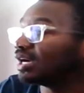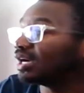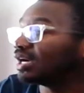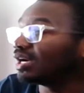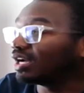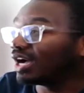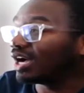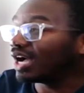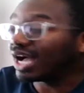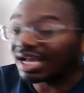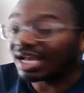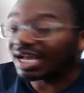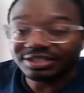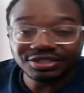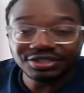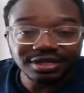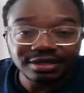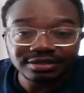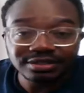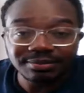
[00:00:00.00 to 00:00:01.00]
uh, I
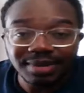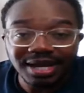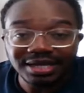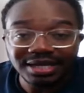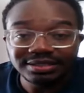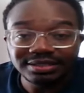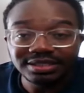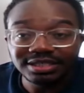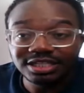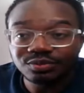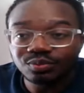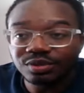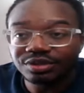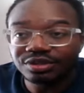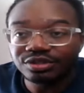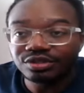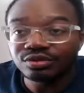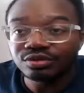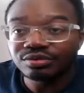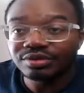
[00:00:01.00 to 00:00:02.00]
shared some ideas
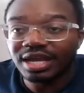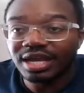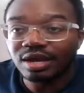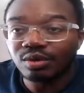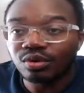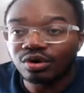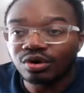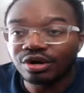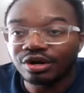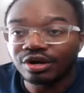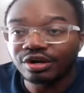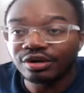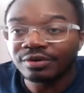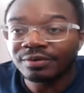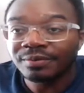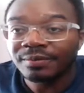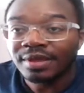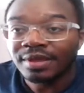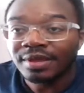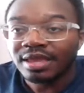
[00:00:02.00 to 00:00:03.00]
with you that were
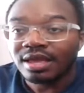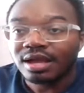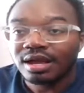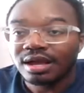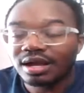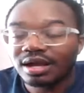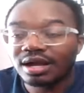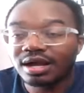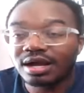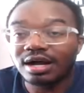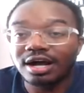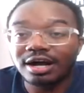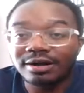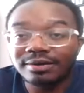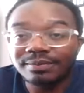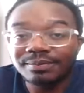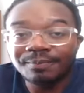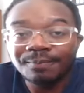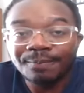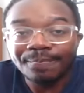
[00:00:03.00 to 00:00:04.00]

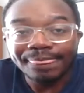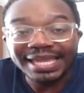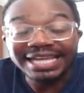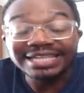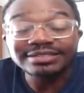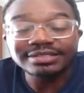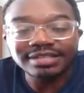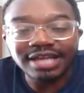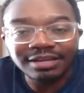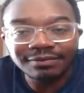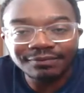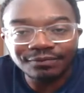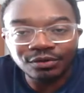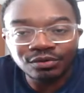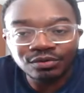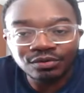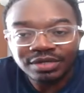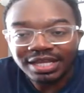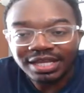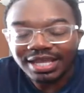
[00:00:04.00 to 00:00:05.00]
um,
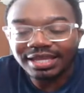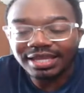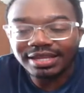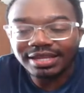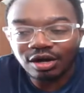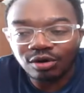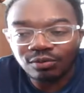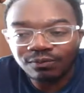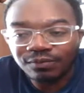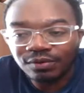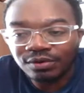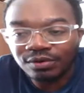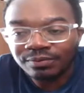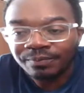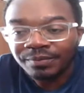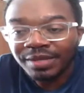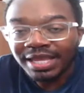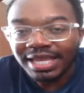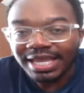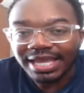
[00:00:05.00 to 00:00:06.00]
insightful and helpful.
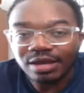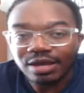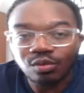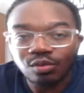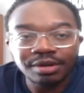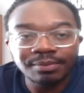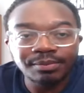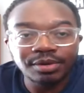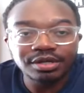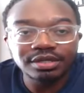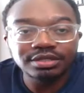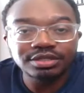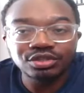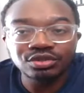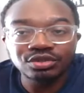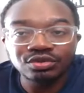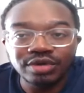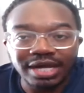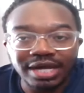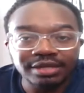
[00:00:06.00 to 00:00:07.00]
And what I'm going to
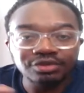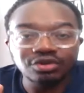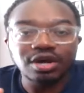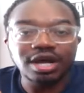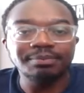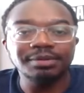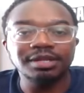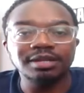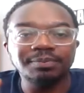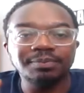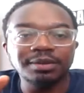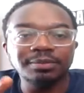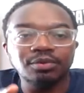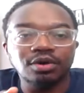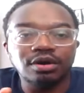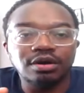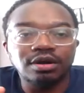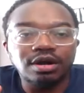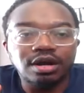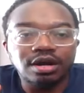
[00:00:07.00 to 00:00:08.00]
do, I don't know how many people
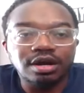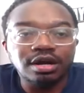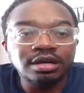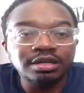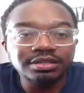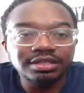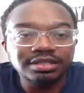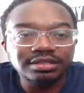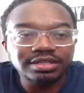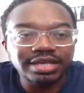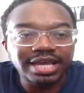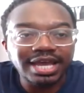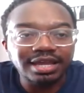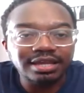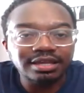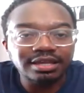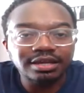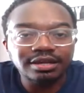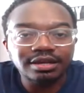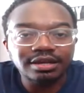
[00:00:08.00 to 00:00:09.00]
are, on the chat
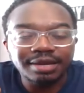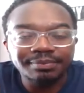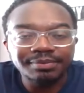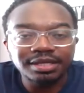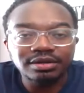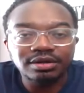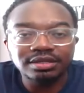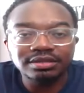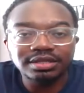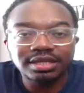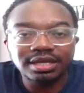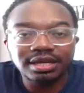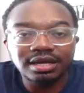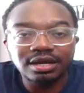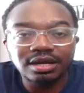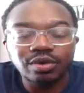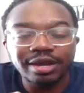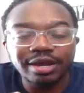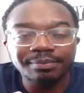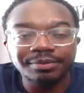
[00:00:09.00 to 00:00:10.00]
here, I mean, on the uh,
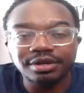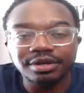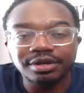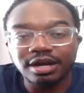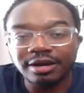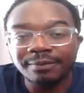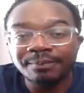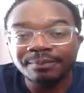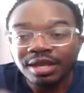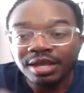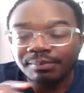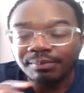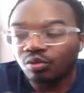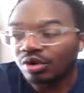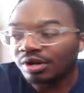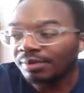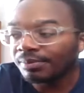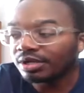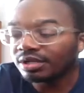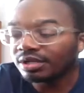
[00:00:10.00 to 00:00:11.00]
webinar,
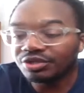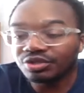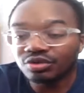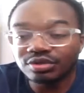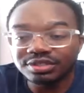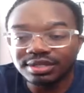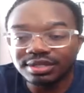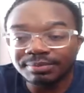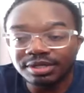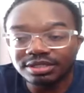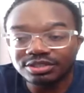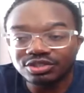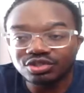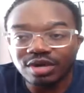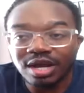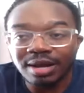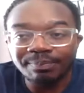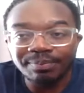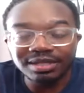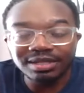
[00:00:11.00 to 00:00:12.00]
what I'm going to do is I'm going to
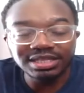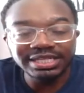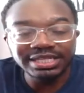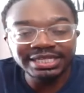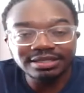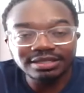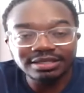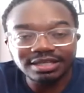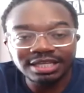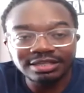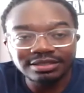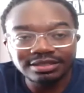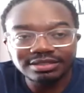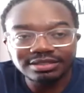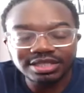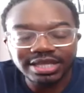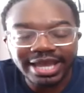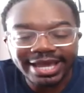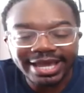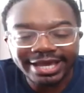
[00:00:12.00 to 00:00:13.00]
drop a link in the
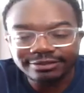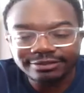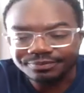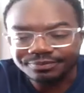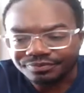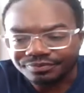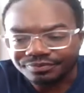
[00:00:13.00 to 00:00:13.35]
chat.